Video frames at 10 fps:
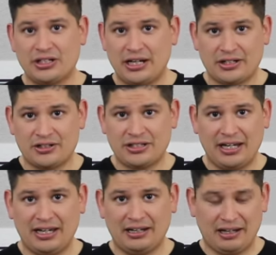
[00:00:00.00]
an extra
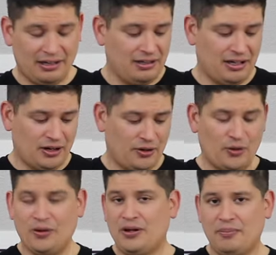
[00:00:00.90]
set. I don't
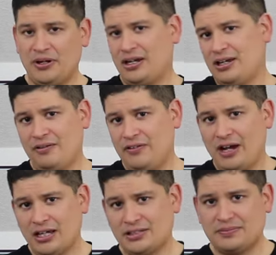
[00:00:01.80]
know. But if you
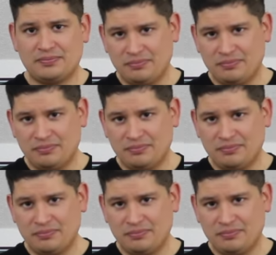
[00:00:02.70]
guys